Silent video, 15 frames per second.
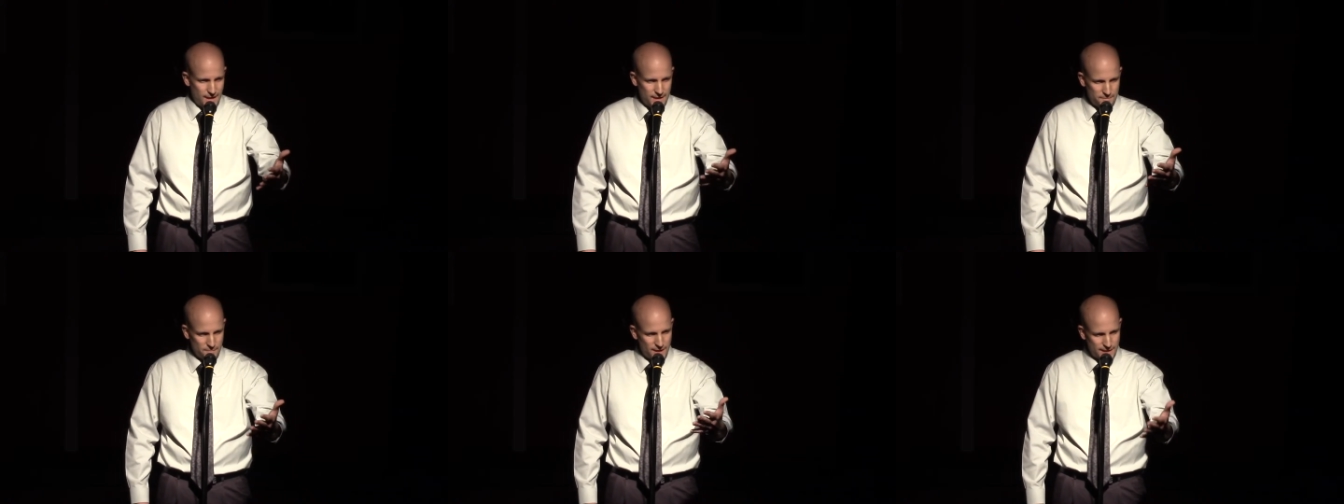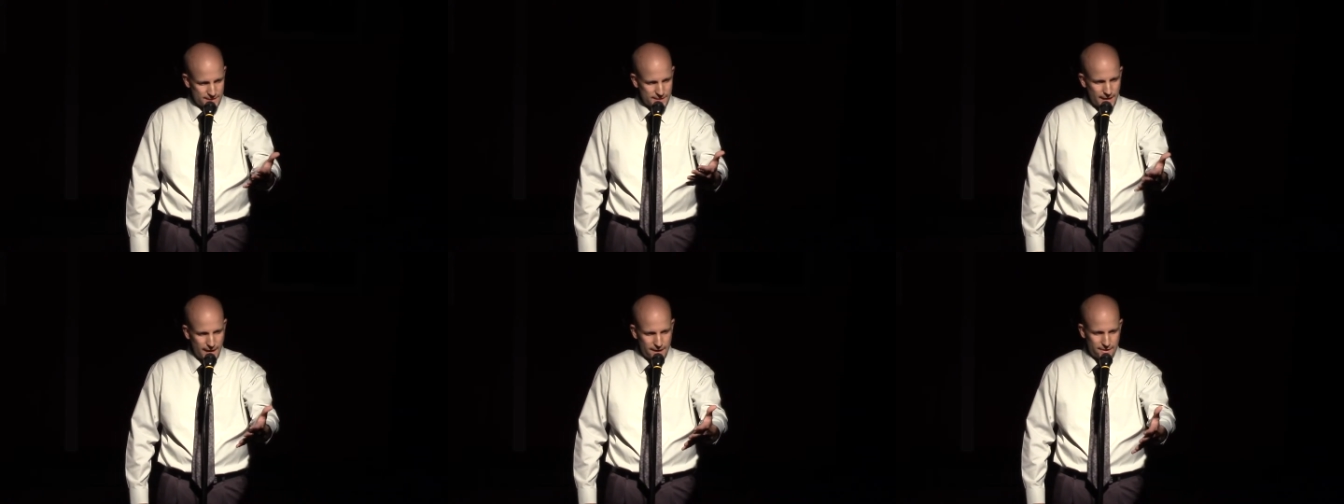and my
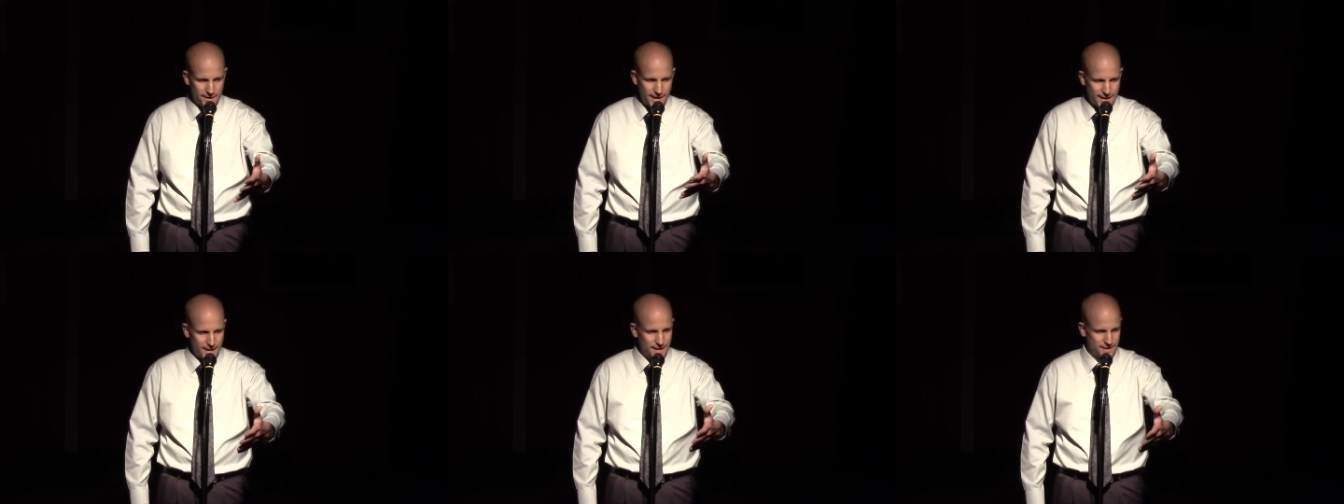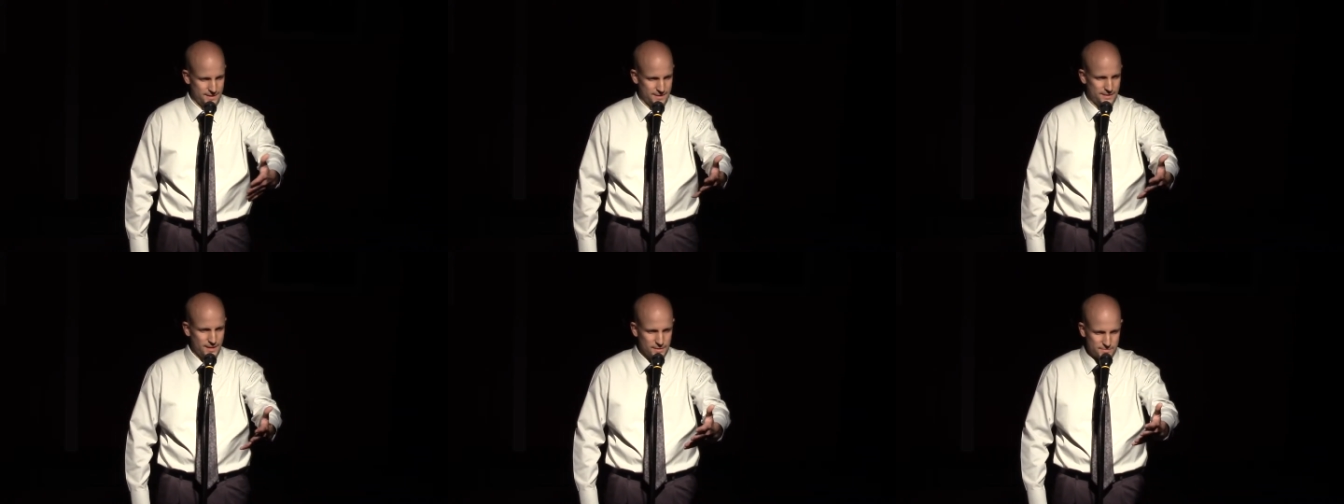entire
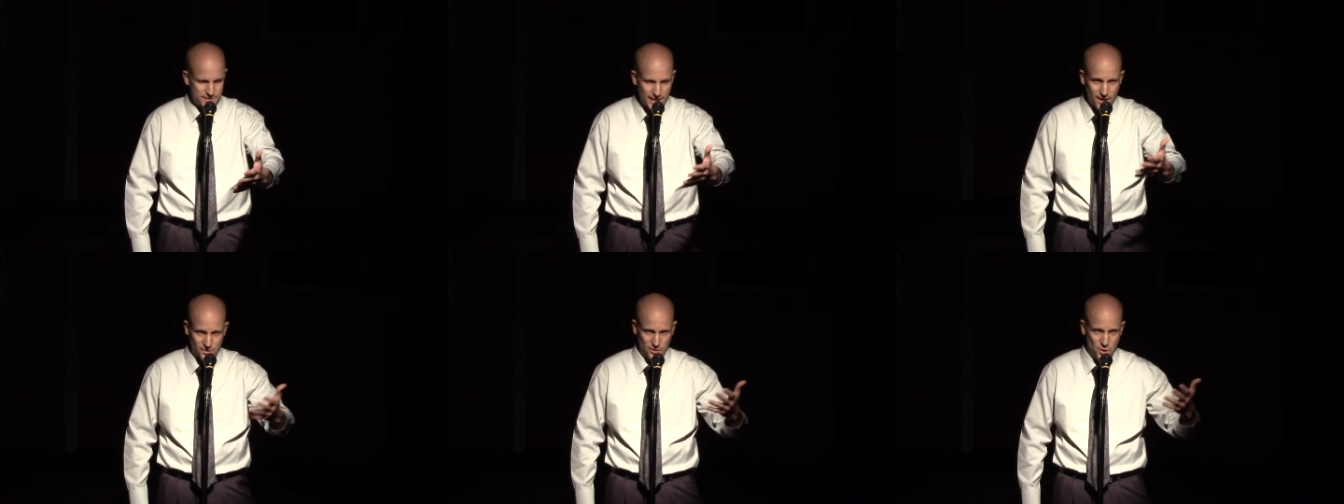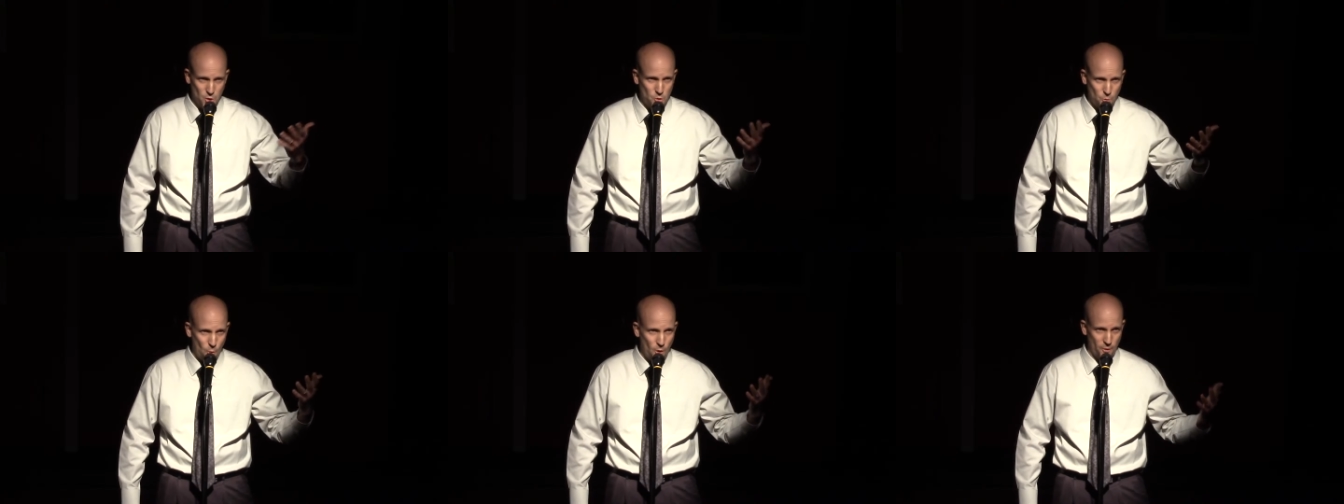hand comes out
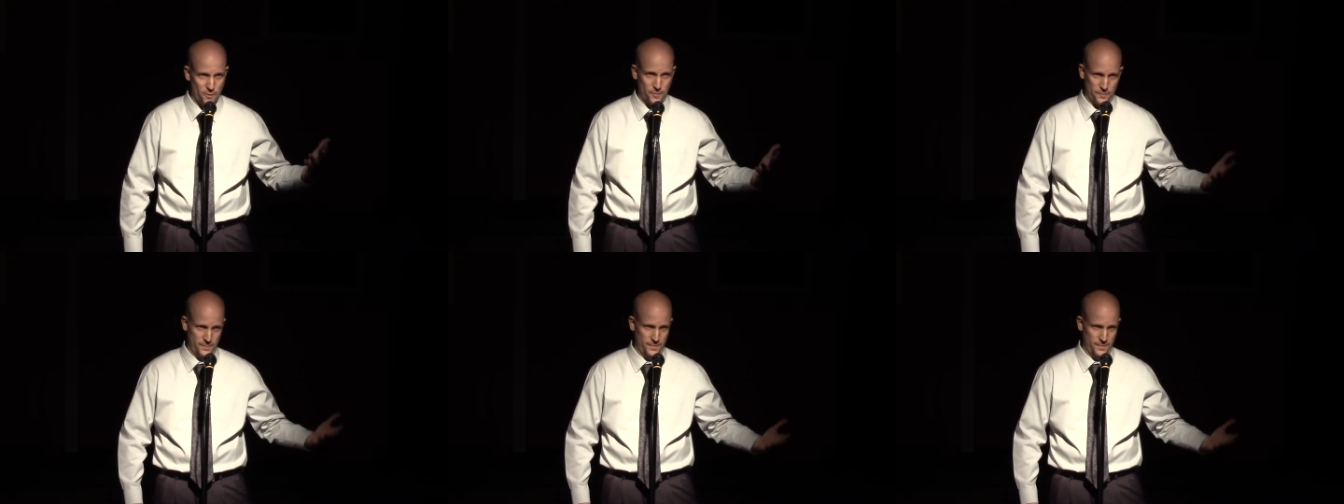lukewarm.